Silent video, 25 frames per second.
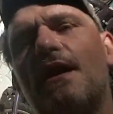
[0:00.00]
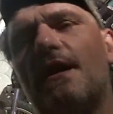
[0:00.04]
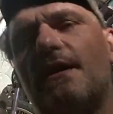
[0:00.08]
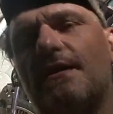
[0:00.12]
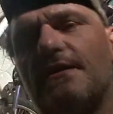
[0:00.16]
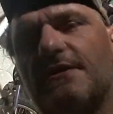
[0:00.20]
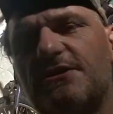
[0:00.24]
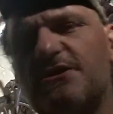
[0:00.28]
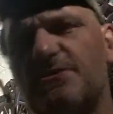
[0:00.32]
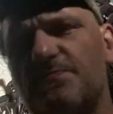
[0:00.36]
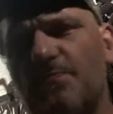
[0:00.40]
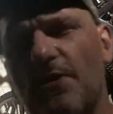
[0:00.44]
an
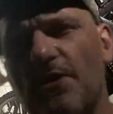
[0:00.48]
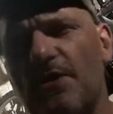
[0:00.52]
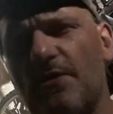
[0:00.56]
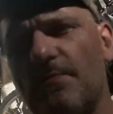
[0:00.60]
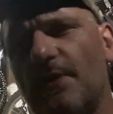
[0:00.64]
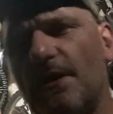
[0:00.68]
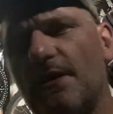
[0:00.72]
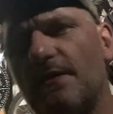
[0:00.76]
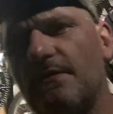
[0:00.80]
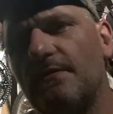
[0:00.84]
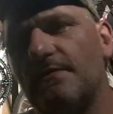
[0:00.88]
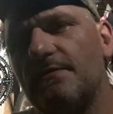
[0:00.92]

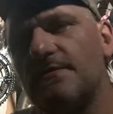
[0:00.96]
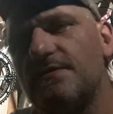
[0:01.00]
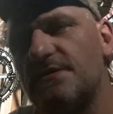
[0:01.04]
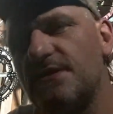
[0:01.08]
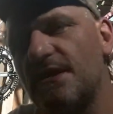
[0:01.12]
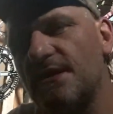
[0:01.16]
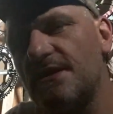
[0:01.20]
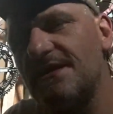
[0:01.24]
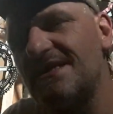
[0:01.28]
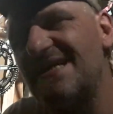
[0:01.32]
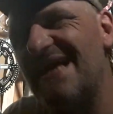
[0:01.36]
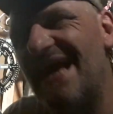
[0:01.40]
experiment
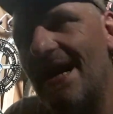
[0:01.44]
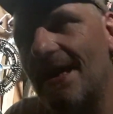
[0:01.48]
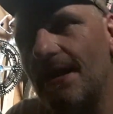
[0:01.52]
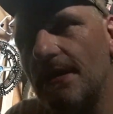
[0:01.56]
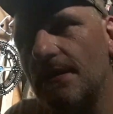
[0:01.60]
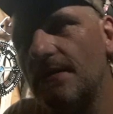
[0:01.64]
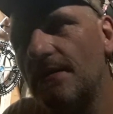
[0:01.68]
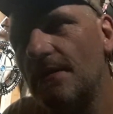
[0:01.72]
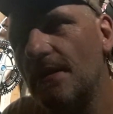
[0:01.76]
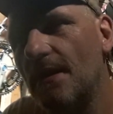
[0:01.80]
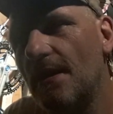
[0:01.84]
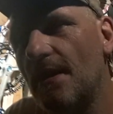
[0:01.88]
to get
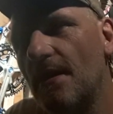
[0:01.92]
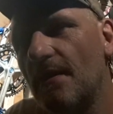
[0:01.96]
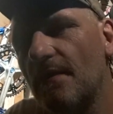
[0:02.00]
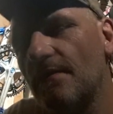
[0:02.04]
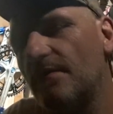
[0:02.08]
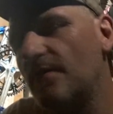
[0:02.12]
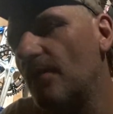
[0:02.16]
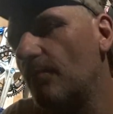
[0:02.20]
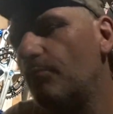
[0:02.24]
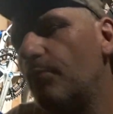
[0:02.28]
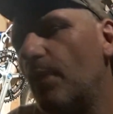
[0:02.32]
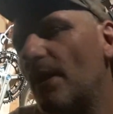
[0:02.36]

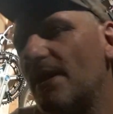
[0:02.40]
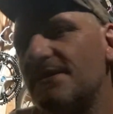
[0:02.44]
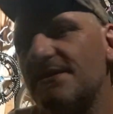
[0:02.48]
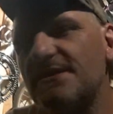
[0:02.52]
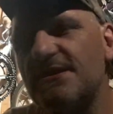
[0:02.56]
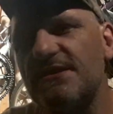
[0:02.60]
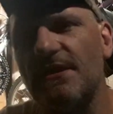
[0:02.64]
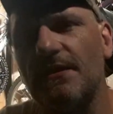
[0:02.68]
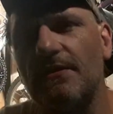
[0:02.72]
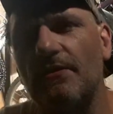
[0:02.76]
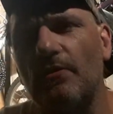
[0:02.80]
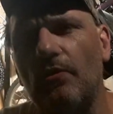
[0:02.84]
the
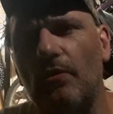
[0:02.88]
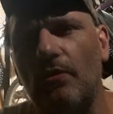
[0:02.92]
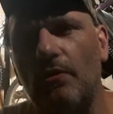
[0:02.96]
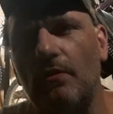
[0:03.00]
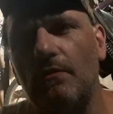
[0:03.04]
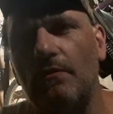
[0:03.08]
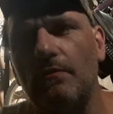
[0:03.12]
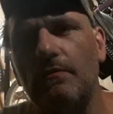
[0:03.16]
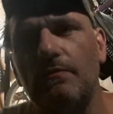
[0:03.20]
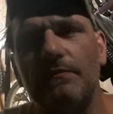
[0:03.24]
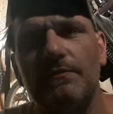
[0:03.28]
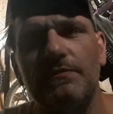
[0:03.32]

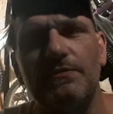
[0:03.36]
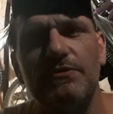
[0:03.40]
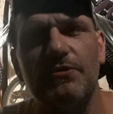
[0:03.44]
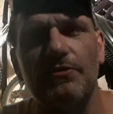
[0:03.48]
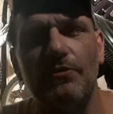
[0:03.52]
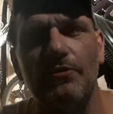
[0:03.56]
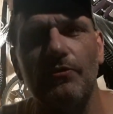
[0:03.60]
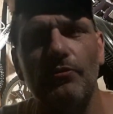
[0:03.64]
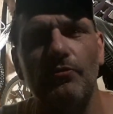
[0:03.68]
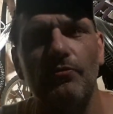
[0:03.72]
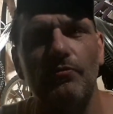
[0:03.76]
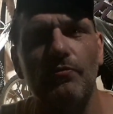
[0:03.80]
bicycle
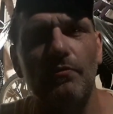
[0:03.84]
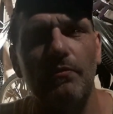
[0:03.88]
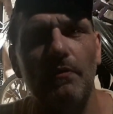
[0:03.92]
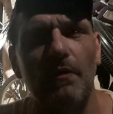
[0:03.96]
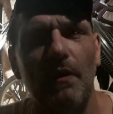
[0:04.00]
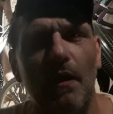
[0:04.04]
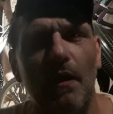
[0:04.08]
to